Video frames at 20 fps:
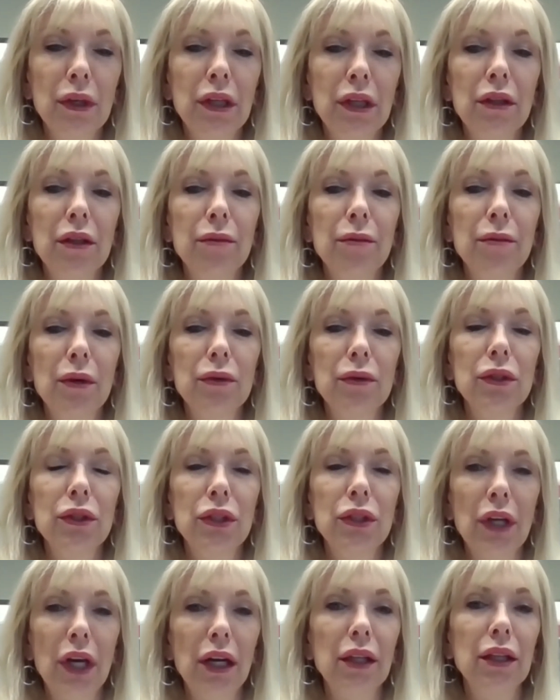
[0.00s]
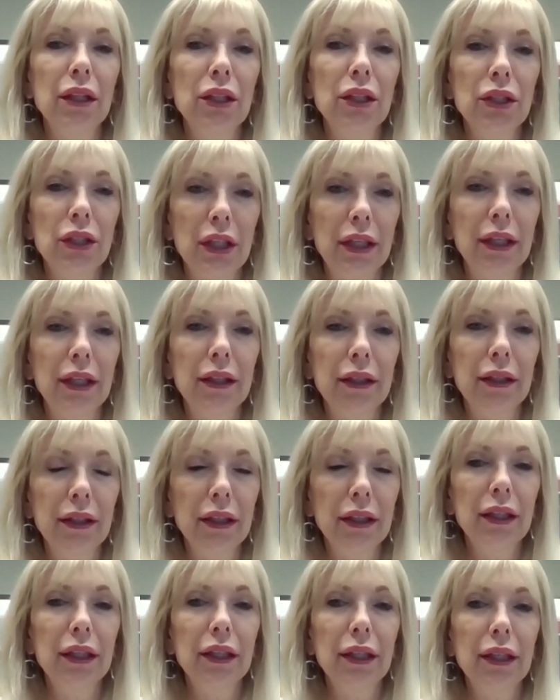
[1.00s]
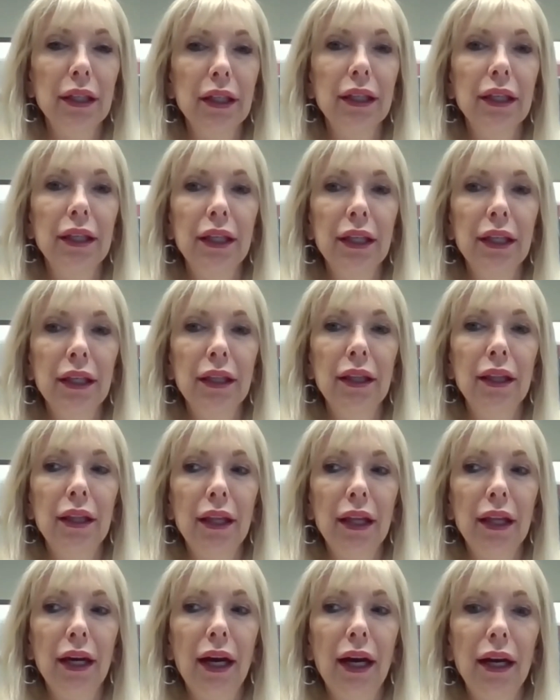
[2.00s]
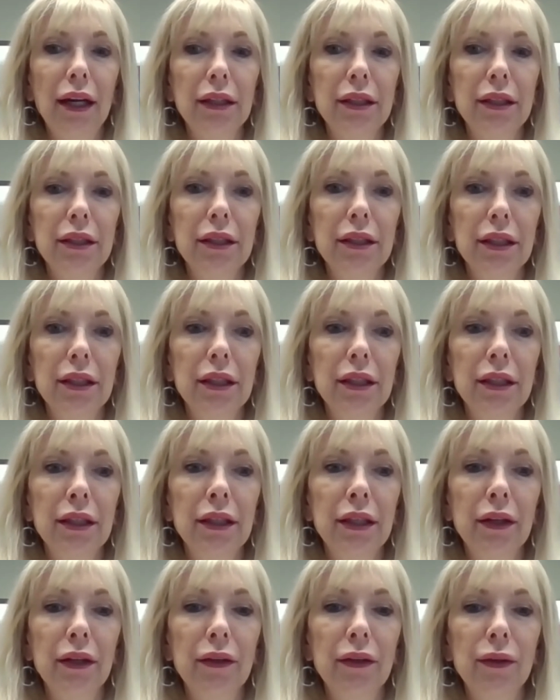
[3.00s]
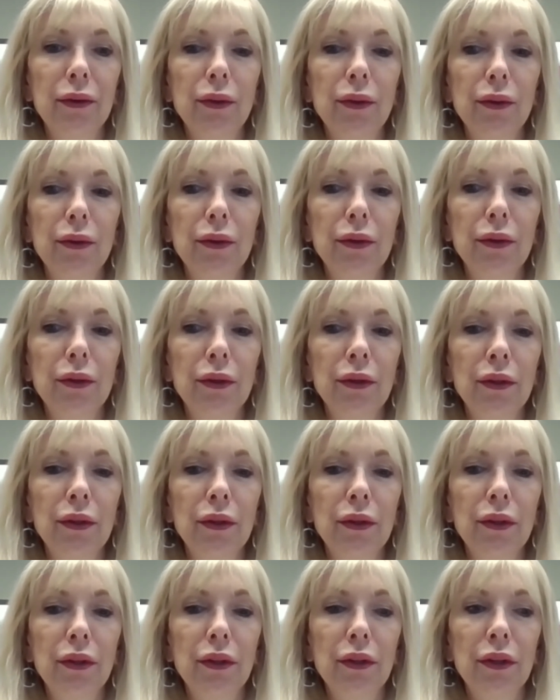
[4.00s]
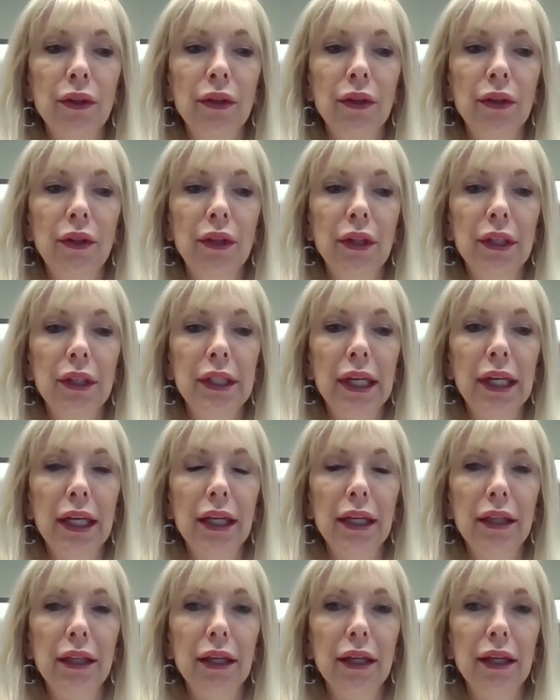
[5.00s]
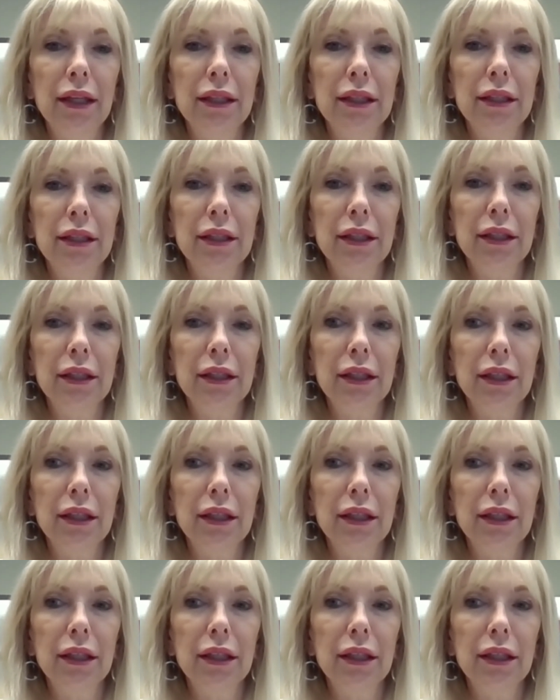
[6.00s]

one of the most challenging, in that, you know, the day that,